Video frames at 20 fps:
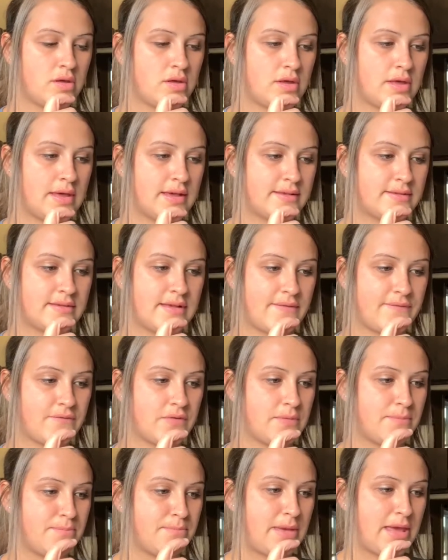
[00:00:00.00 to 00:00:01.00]
except
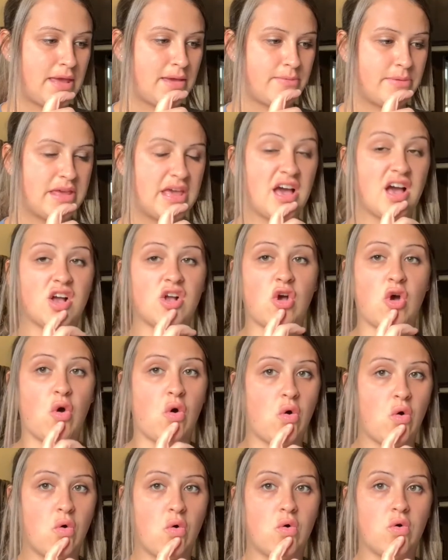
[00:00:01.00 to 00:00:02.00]
for maybe a
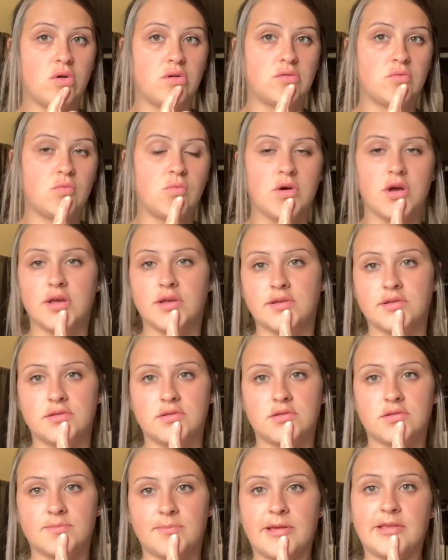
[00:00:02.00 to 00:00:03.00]
coat
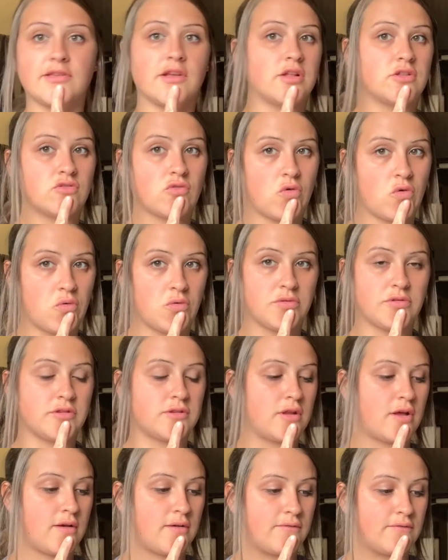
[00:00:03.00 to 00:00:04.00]
was my son's old
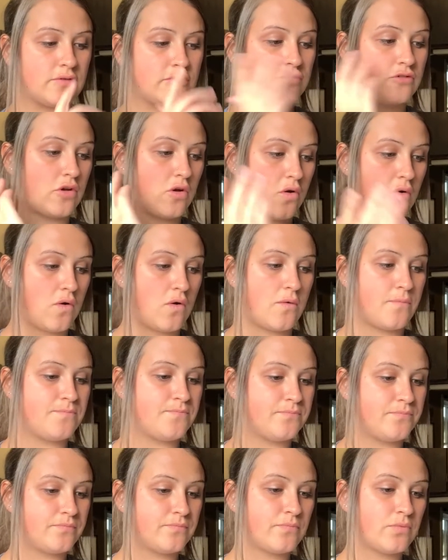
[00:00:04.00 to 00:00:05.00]
stuff. So
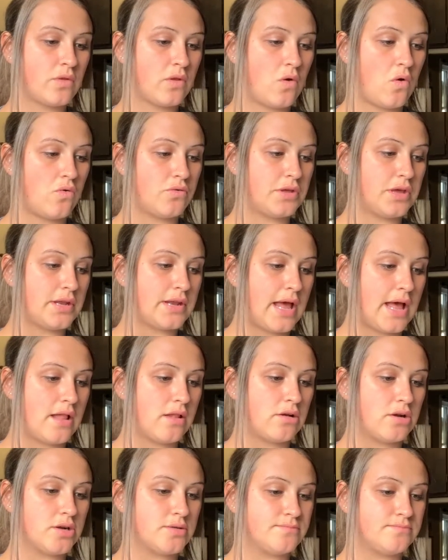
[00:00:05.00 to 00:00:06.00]
only a
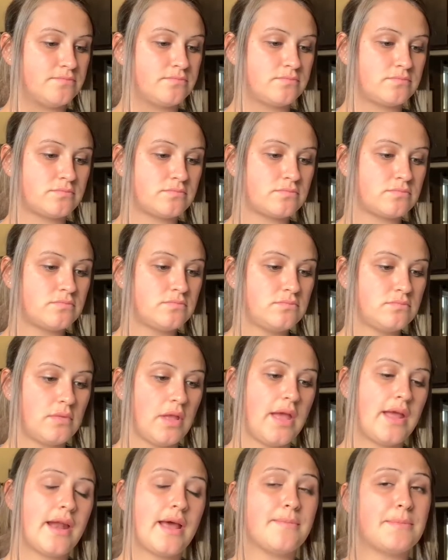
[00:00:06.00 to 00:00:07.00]
dollar,
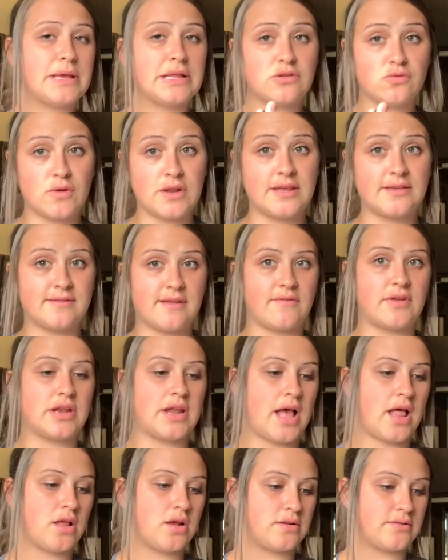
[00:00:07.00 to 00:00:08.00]
and I made twenty-seven
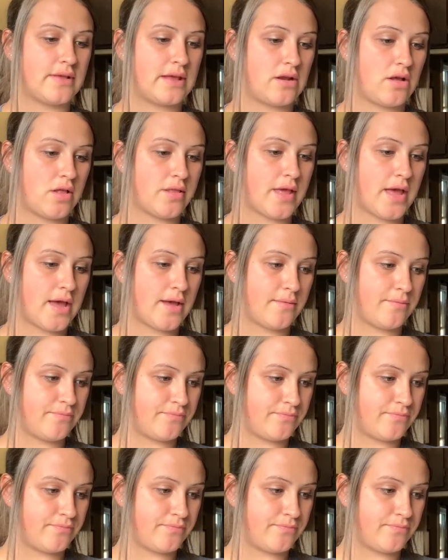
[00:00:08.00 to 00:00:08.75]
dollars on all that.